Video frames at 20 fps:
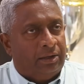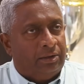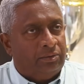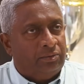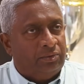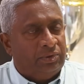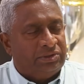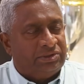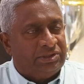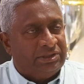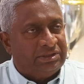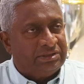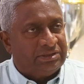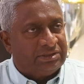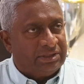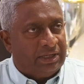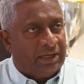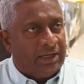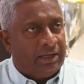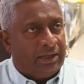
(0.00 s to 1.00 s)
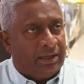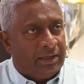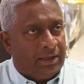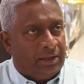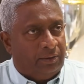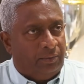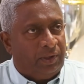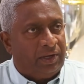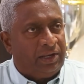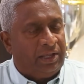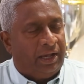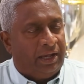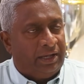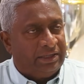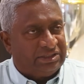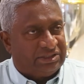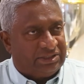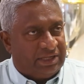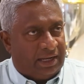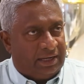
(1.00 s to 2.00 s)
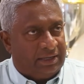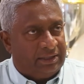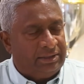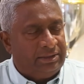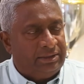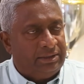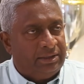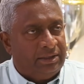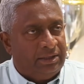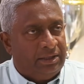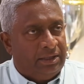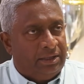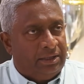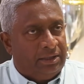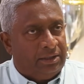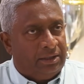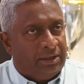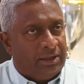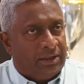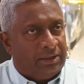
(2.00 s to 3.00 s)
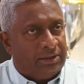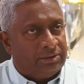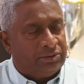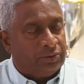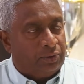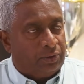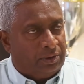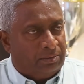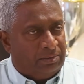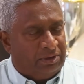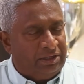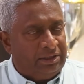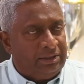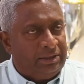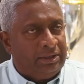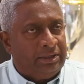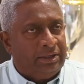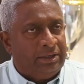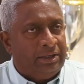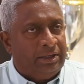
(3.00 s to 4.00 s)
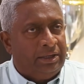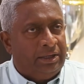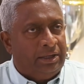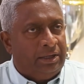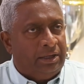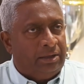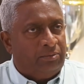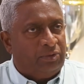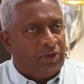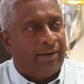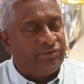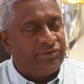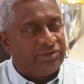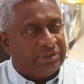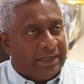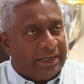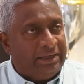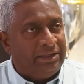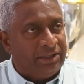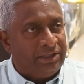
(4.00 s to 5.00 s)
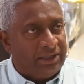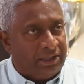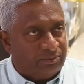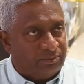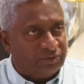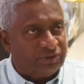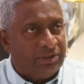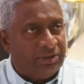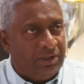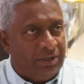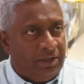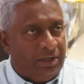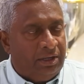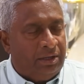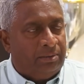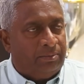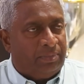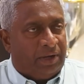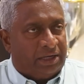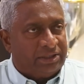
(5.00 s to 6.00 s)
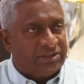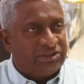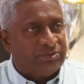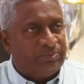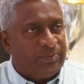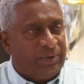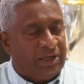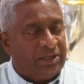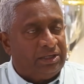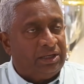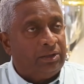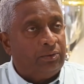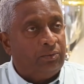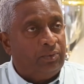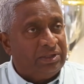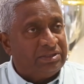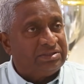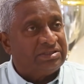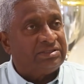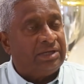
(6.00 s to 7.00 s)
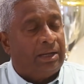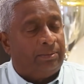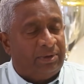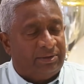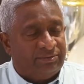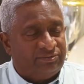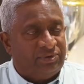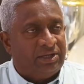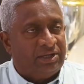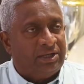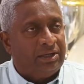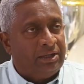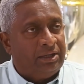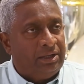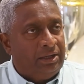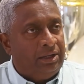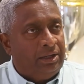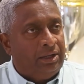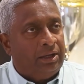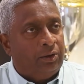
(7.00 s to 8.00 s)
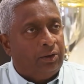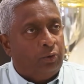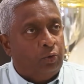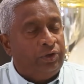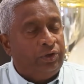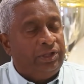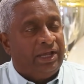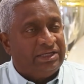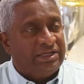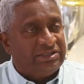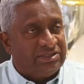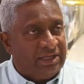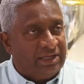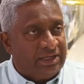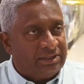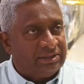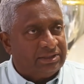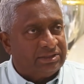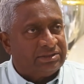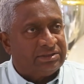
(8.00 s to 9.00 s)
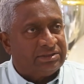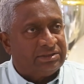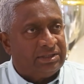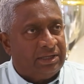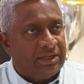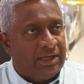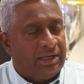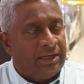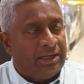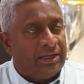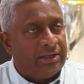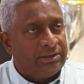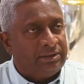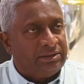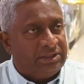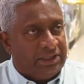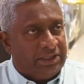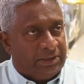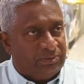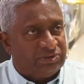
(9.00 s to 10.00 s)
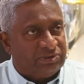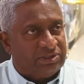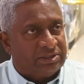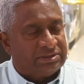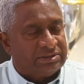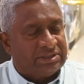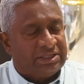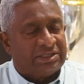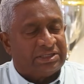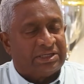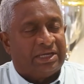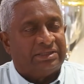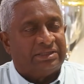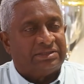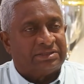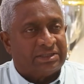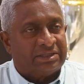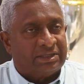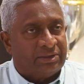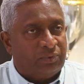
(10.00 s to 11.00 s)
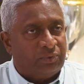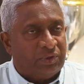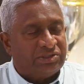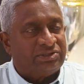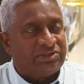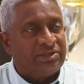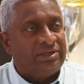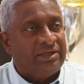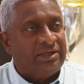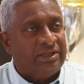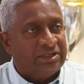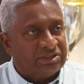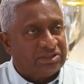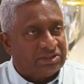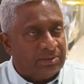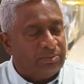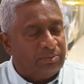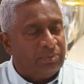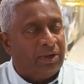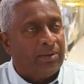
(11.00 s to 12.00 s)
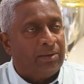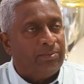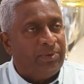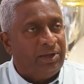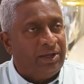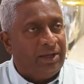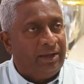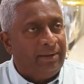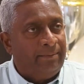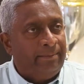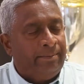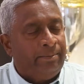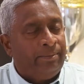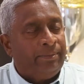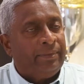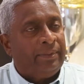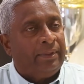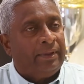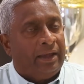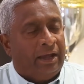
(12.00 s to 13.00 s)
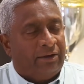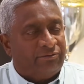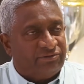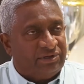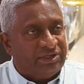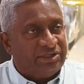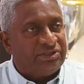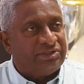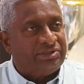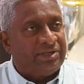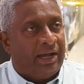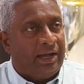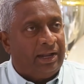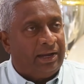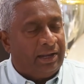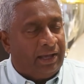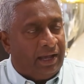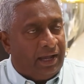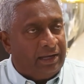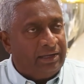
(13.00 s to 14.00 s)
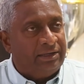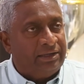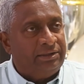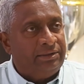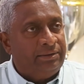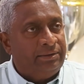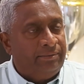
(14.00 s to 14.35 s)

which is a very high standard tournament. We have 10 teams participating with some of the ODI status teams such as West Indies, Zimbabwe, Afghanistan, Ireland,